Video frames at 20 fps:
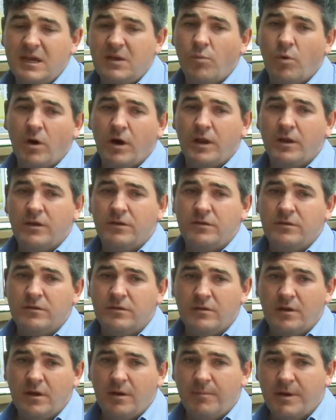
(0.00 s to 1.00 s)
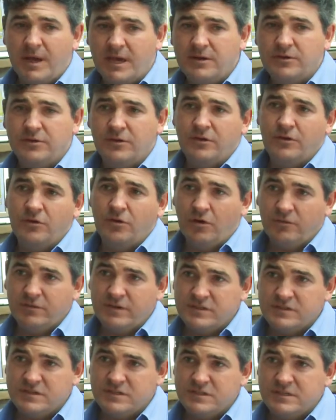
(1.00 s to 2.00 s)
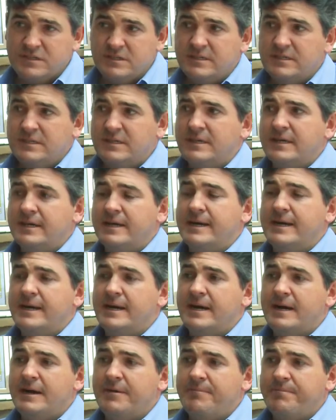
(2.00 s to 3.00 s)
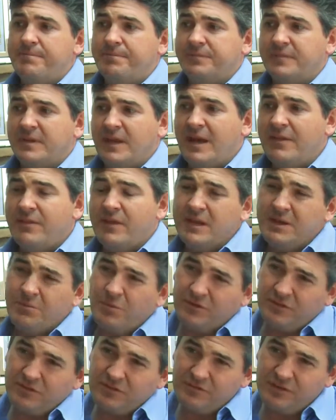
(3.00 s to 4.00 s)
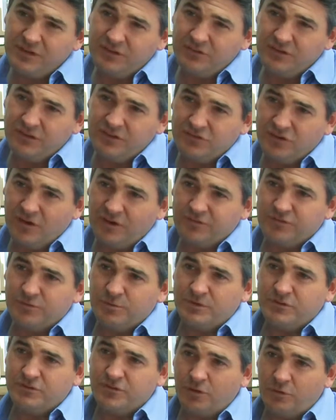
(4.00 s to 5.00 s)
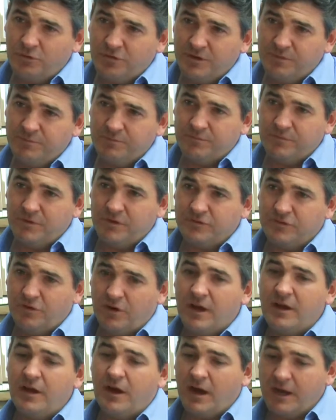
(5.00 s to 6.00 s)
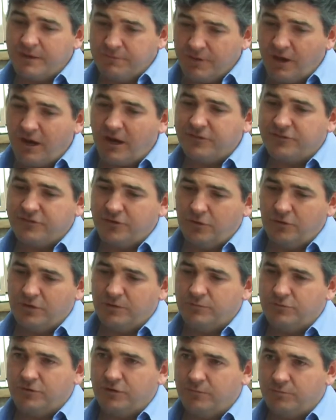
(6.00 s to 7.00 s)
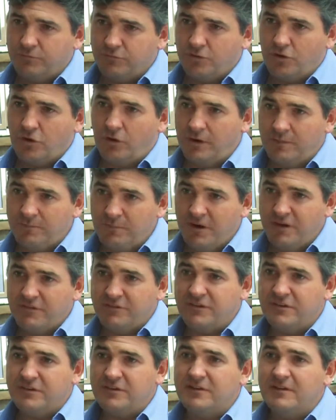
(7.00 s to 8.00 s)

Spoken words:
won a maiden and a novice, and then he went to the vintage after we'd sold him. So I sold him to Colin Murfitt.